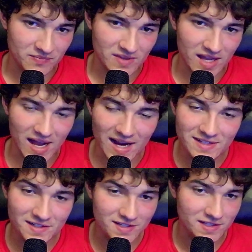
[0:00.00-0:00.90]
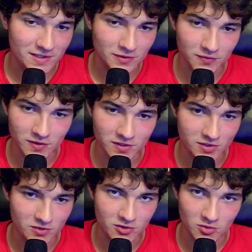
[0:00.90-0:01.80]
I just think the Phillies
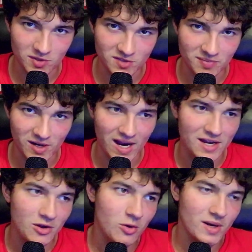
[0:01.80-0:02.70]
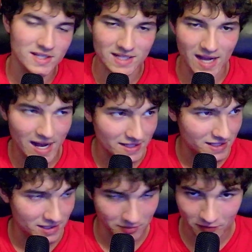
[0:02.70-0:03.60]
are so much better. I know it's
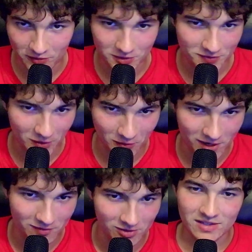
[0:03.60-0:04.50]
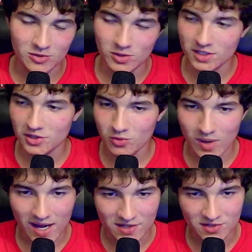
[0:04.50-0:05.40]
cocky. I'm a Phillies fan, whatever. You look at the
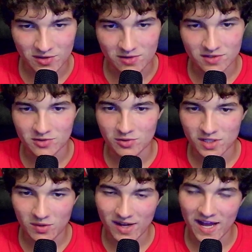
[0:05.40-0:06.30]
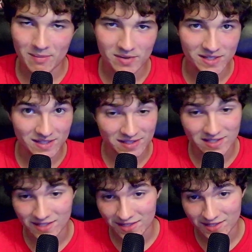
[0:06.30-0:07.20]
rosters. You look at what happened in the
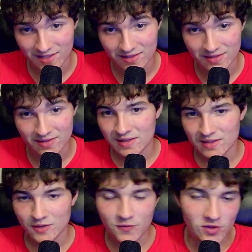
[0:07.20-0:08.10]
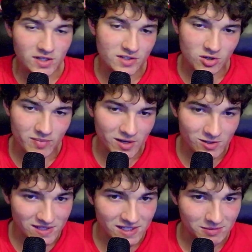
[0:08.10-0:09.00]
season. The Phillies are a better
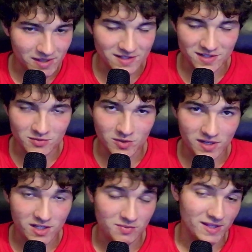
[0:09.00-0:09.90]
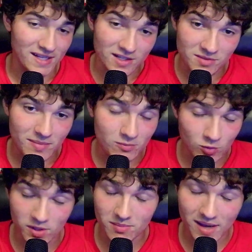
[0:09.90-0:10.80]
team. It's just what it is. But that doesn't
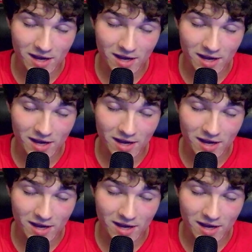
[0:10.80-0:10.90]
really matter